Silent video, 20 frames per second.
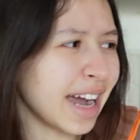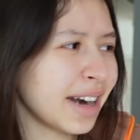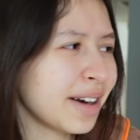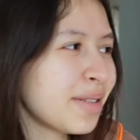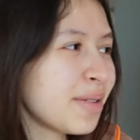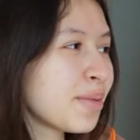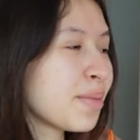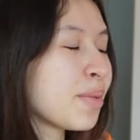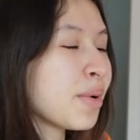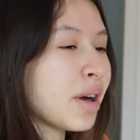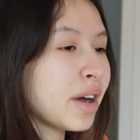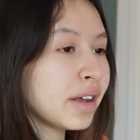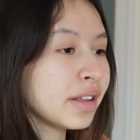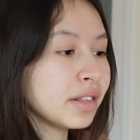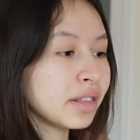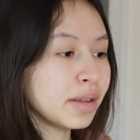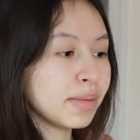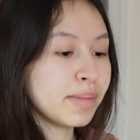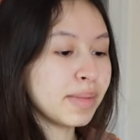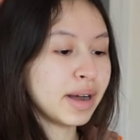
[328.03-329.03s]
I don't
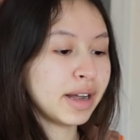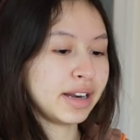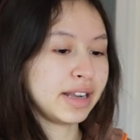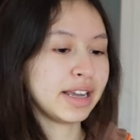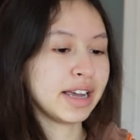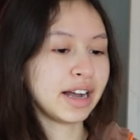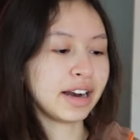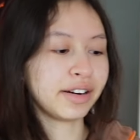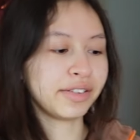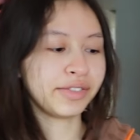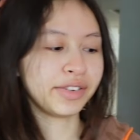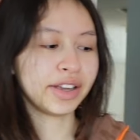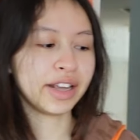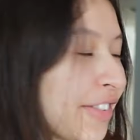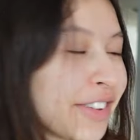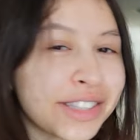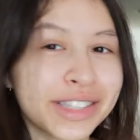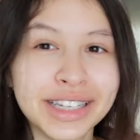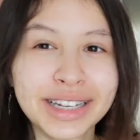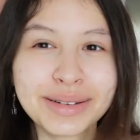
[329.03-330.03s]
want the money out of it. it
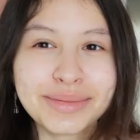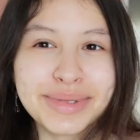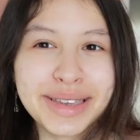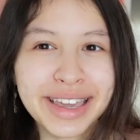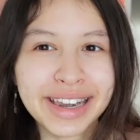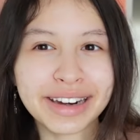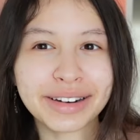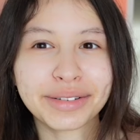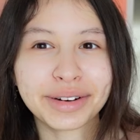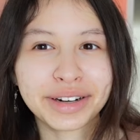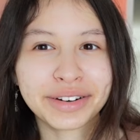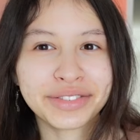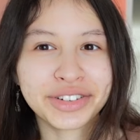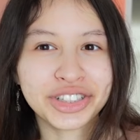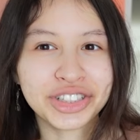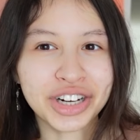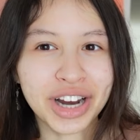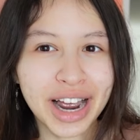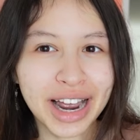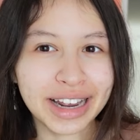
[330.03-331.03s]
feels like I'm getting rid of a
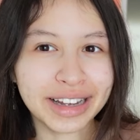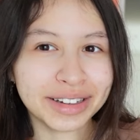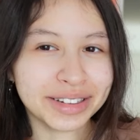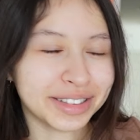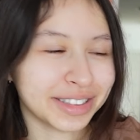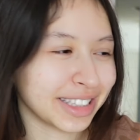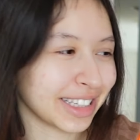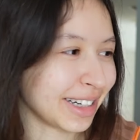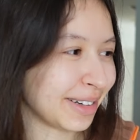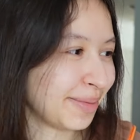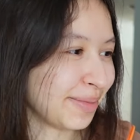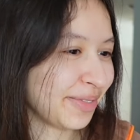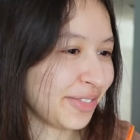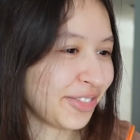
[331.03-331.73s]
child, and I'm.